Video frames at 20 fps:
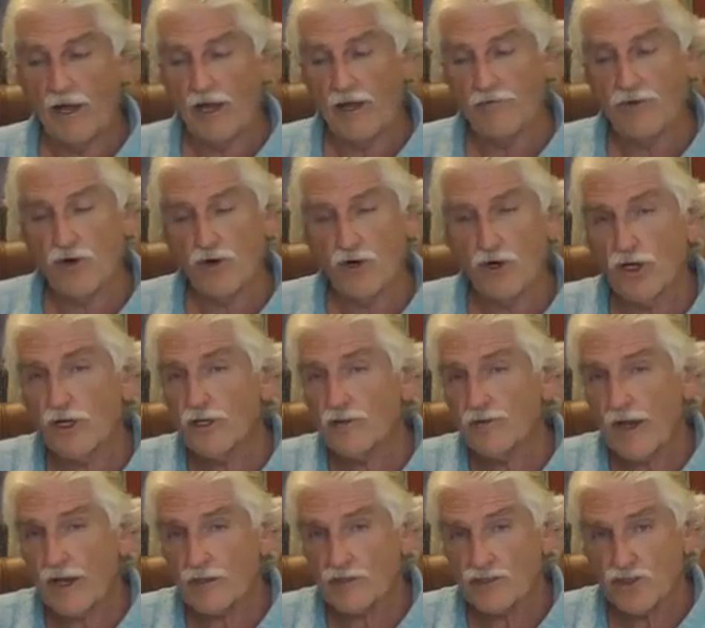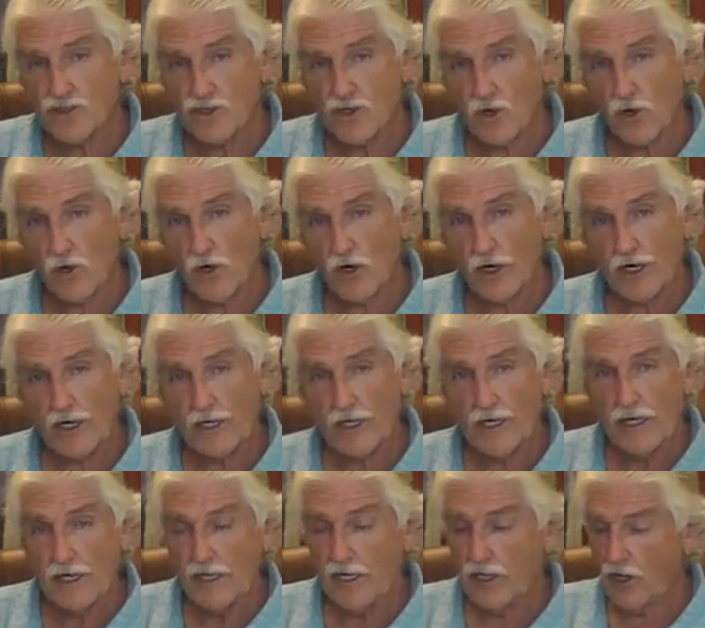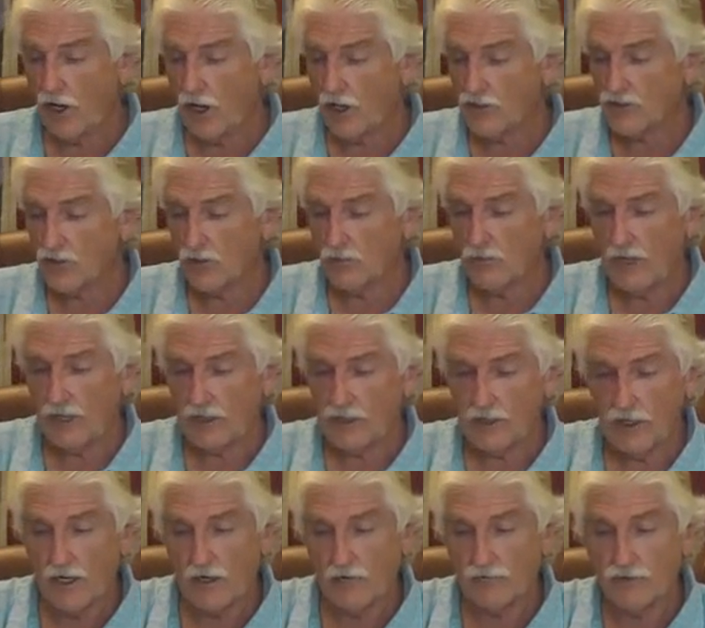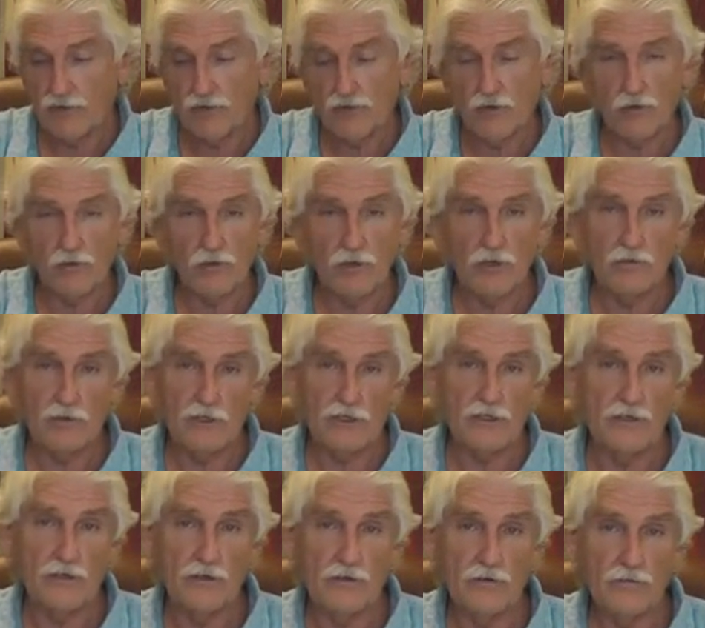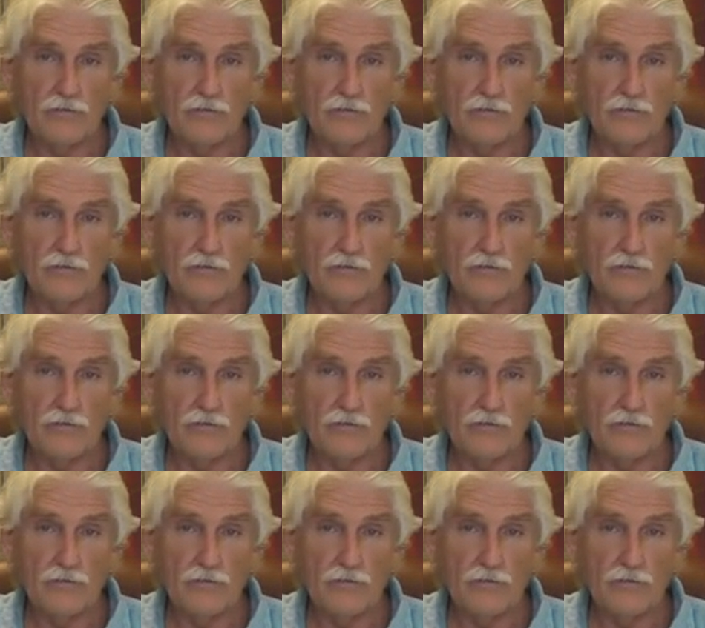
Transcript: If you look at that story, he also made love to a woman.